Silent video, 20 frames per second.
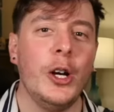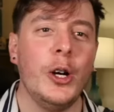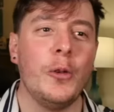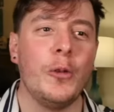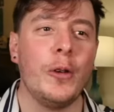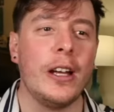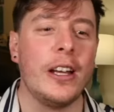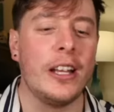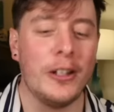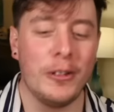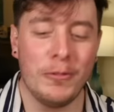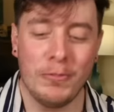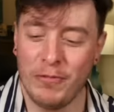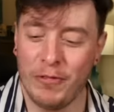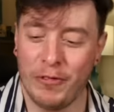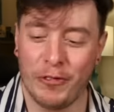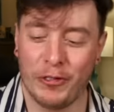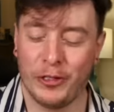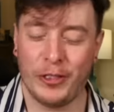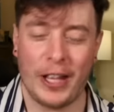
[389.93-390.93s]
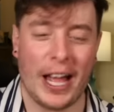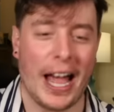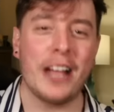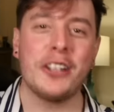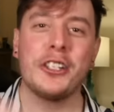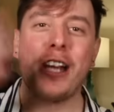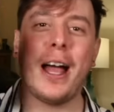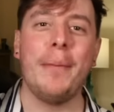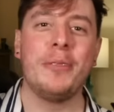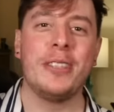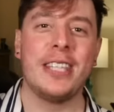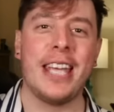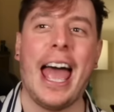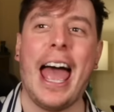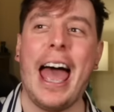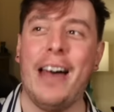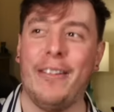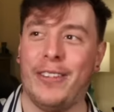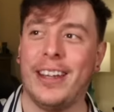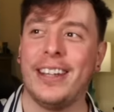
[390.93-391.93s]
We flash up to
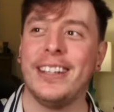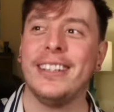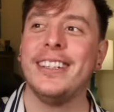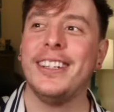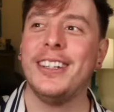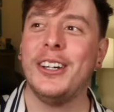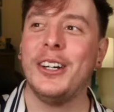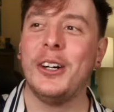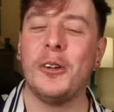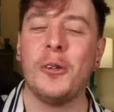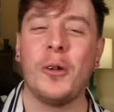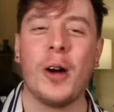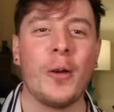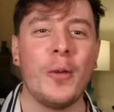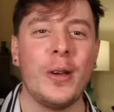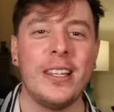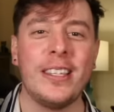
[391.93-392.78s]
heaven, where we